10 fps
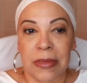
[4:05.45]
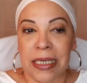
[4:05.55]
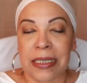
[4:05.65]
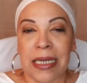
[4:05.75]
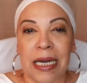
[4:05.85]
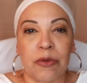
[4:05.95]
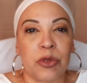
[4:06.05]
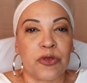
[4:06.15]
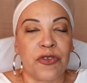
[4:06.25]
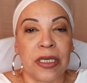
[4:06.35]
And I
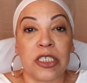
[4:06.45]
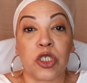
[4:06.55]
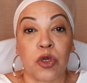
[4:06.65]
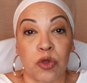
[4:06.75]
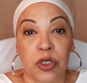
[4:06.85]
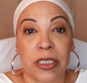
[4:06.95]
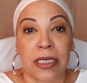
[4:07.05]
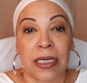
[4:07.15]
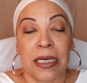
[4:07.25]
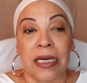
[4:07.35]
was feeling so
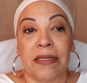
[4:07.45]
sick